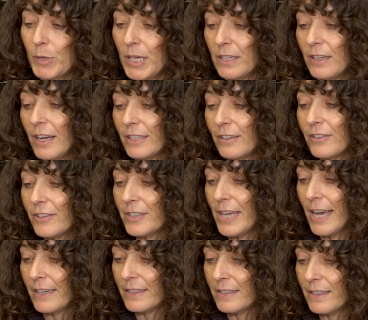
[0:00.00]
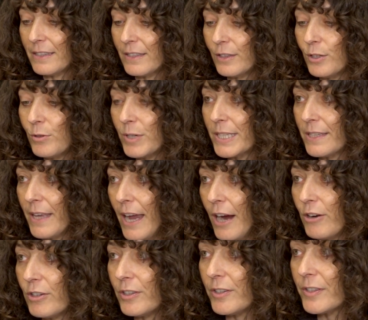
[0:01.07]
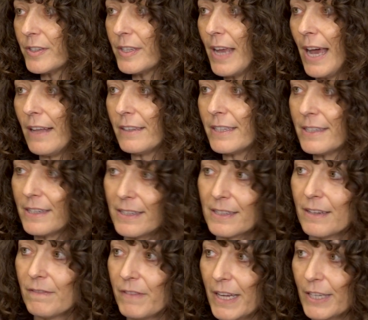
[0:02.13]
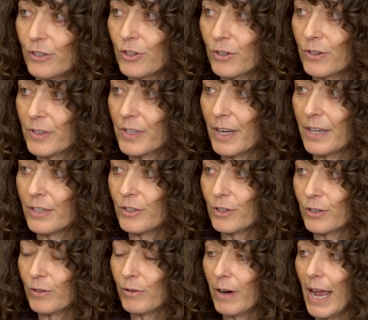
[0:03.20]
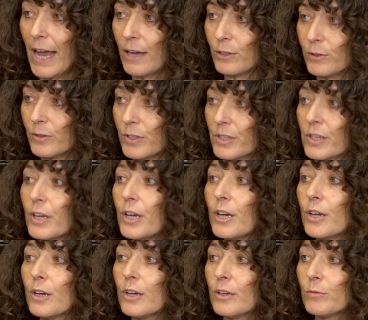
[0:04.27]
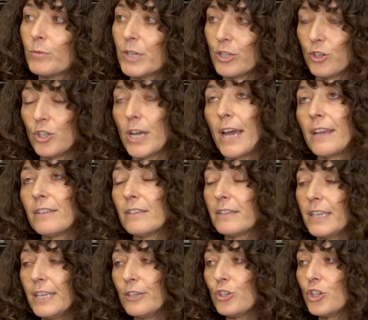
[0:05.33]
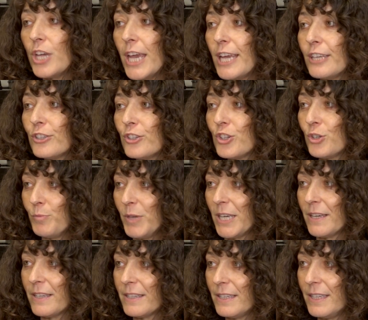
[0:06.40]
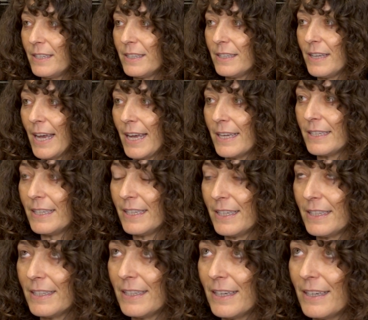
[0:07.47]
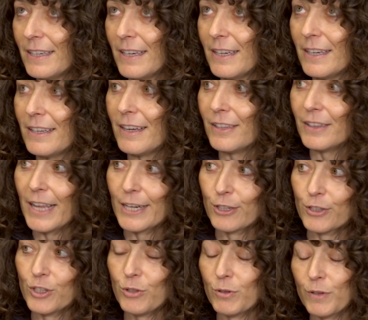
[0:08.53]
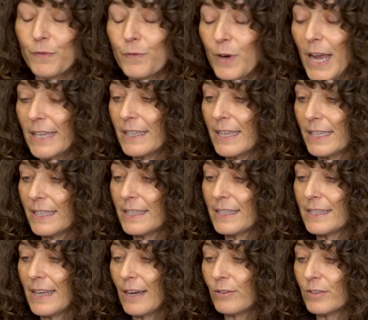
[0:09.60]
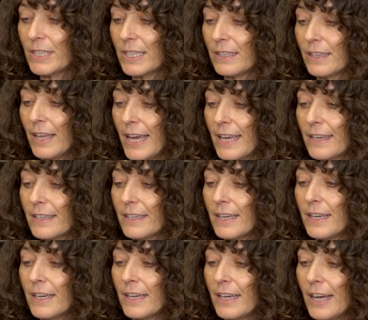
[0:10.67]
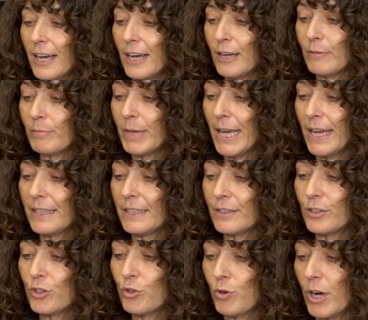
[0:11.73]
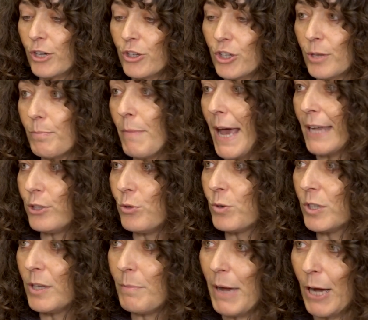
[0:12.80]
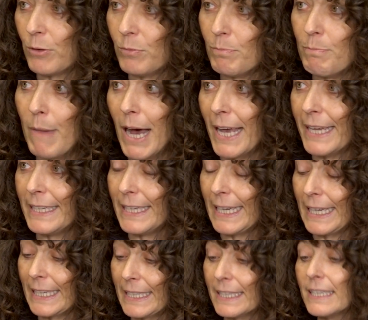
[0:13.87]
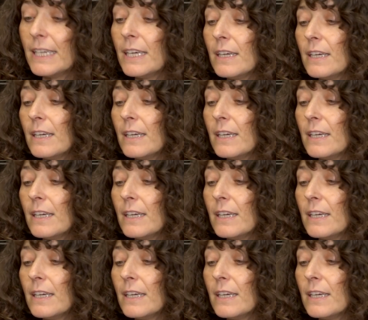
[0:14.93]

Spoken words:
canonical text is Lewis Carroll's Alice's Adventures Underground, which title he changed because he said in a letter to a friend that it sounded like an instruction manual about mining.